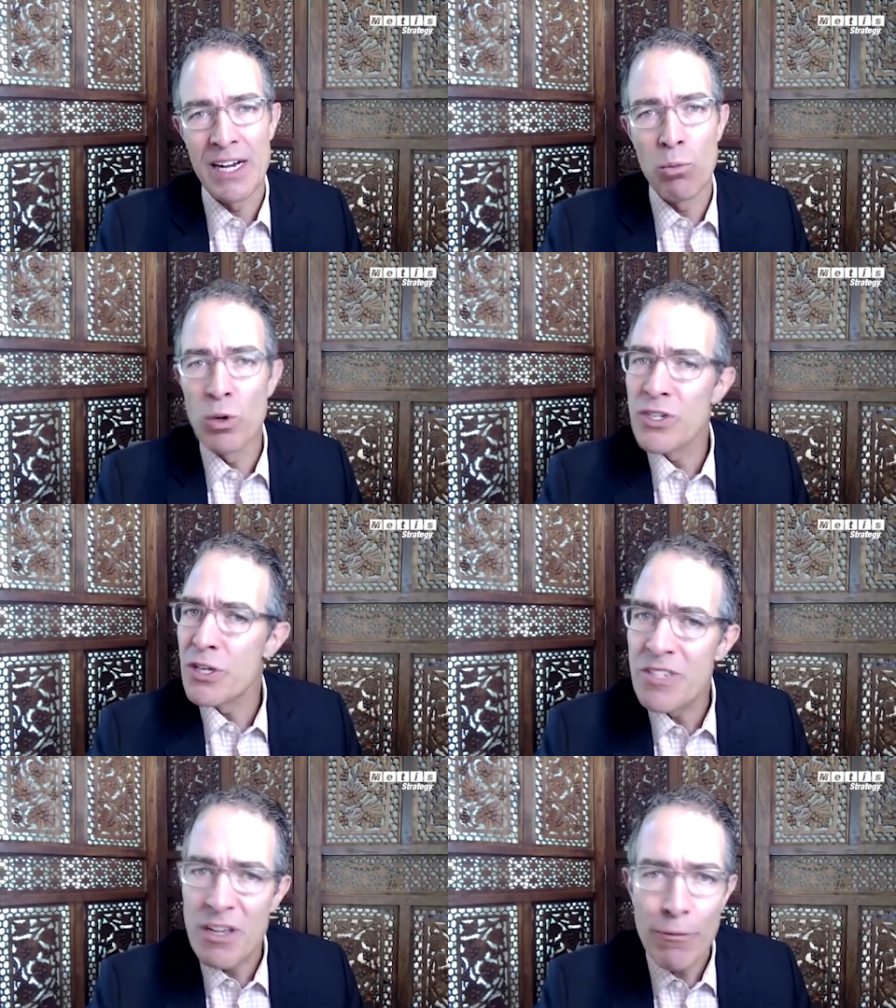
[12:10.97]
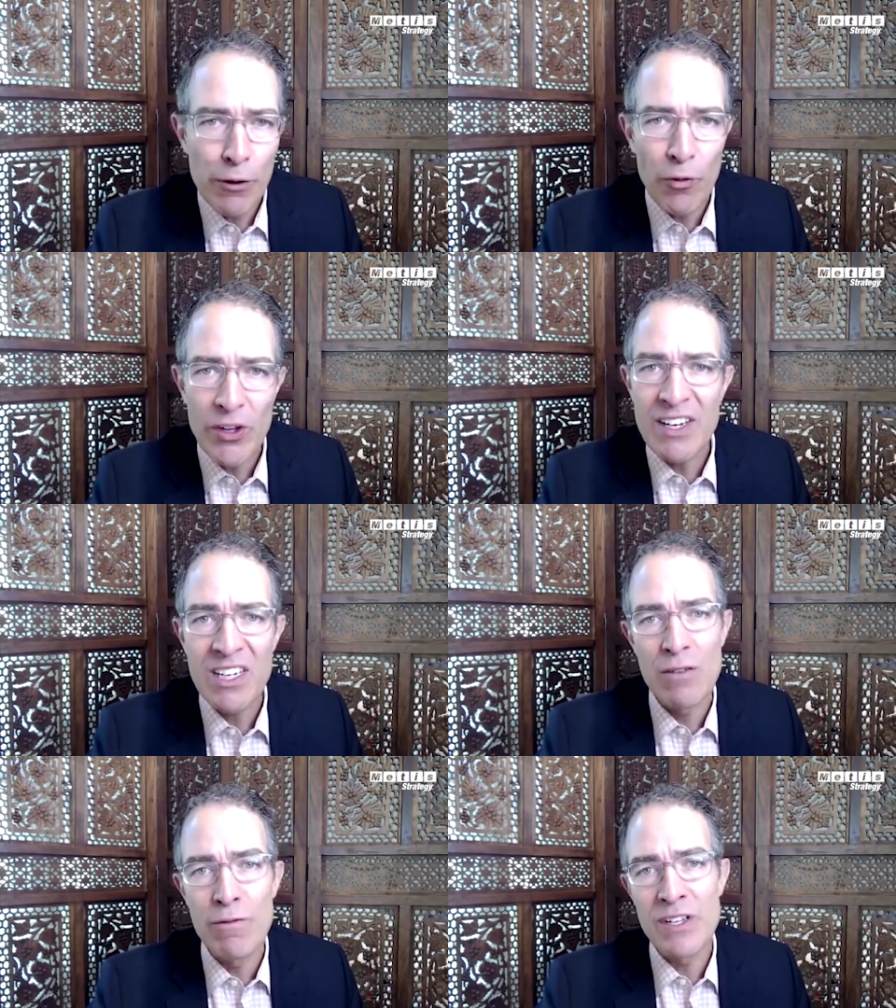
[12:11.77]
Uh, was there difficulty in
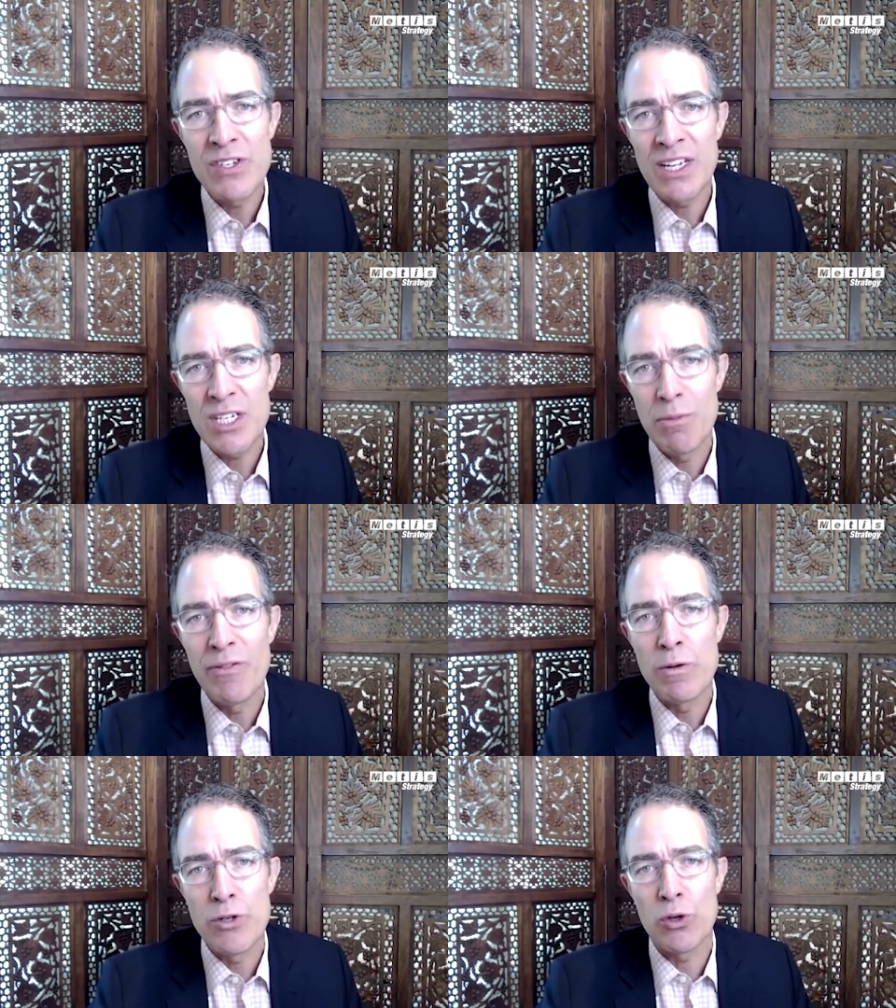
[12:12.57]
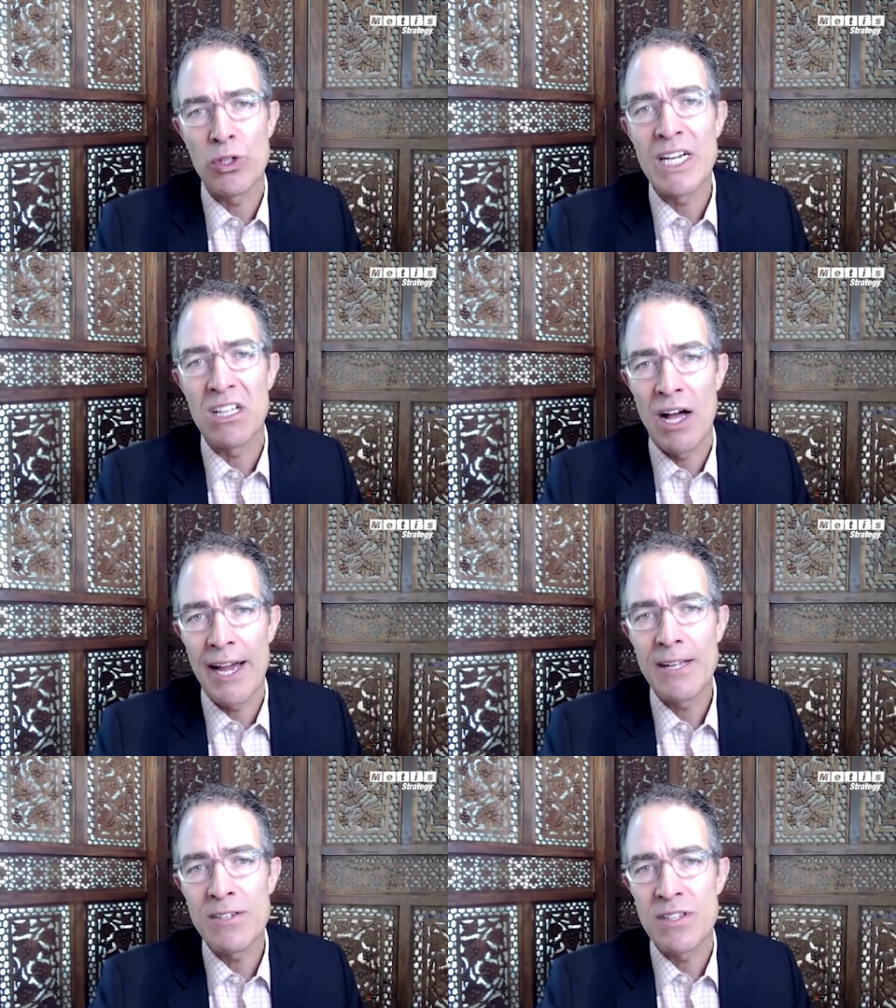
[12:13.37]
convincing some of those early
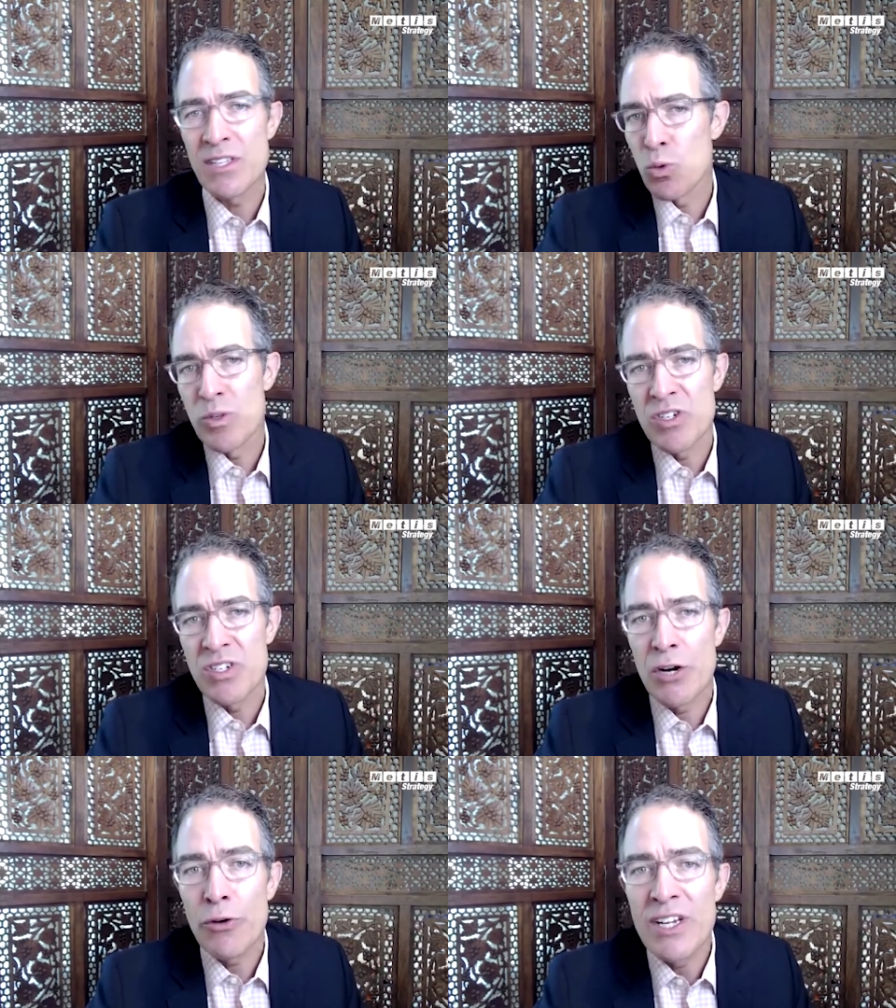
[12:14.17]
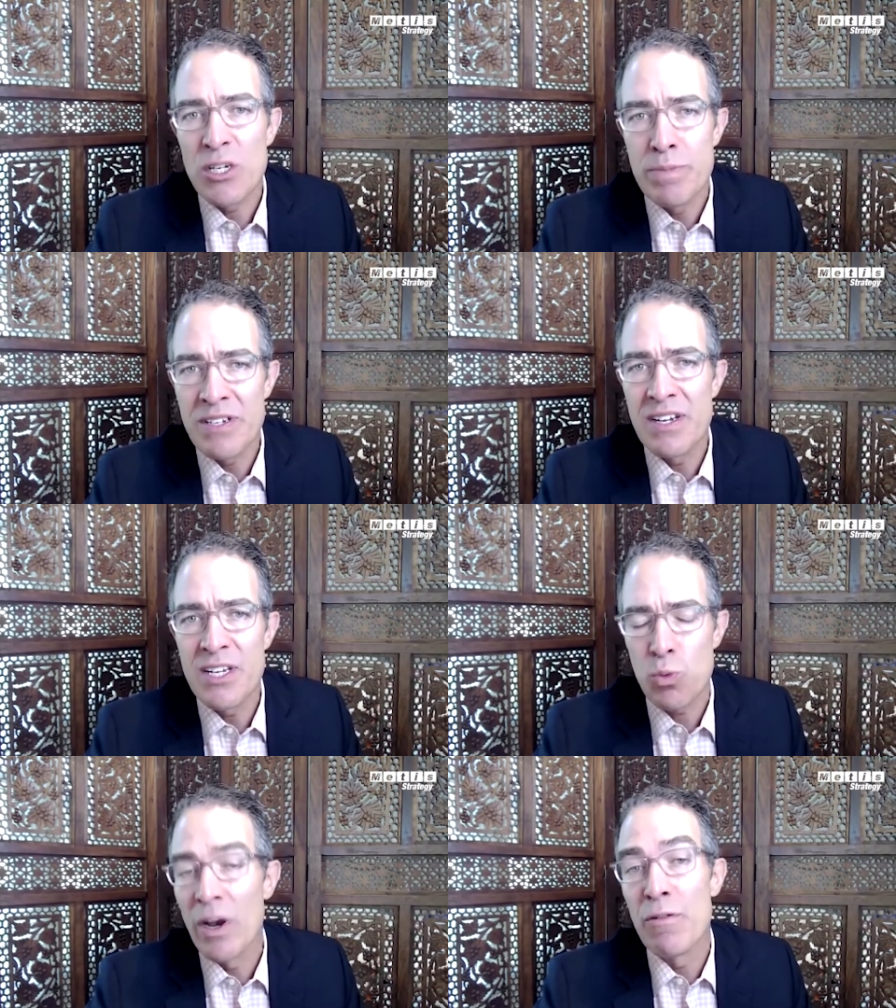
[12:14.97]
clients that this was a serious
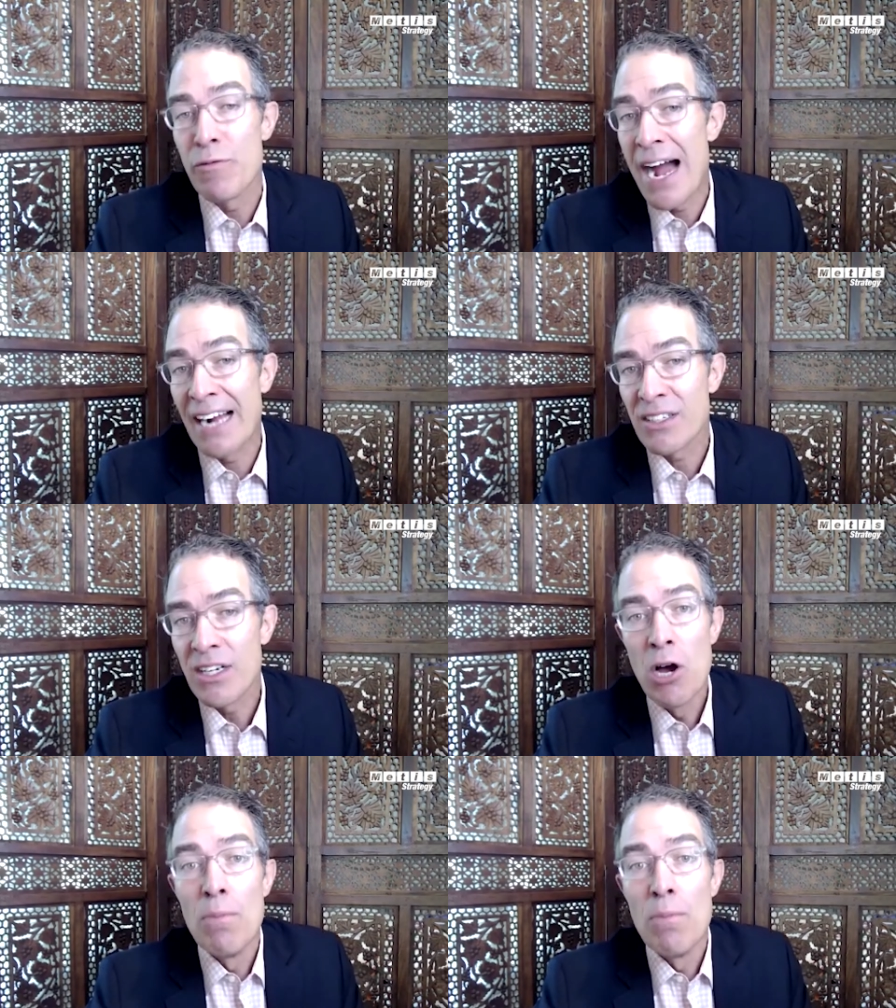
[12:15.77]
business when, in fact,